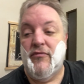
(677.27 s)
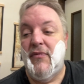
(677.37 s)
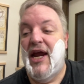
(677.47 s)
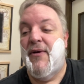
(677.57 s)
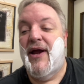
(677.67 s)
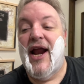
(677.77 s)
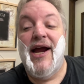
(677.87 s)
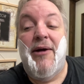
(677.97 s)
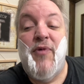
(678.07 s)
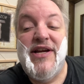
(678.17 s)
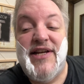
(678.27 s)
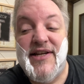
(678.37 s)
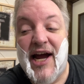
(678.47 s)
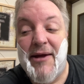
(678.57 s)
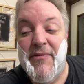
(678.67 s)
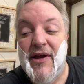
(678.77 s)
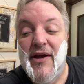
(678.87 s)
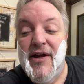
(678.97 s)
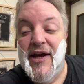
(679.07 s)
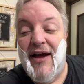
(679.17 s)
Anyway, and I'm wasting time.
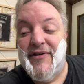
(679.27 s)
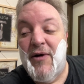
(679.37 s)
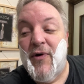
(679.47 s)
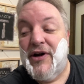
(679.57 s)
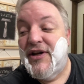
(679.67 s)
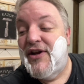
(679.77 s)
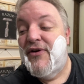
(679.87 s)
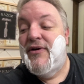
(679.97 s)
I've got work to do.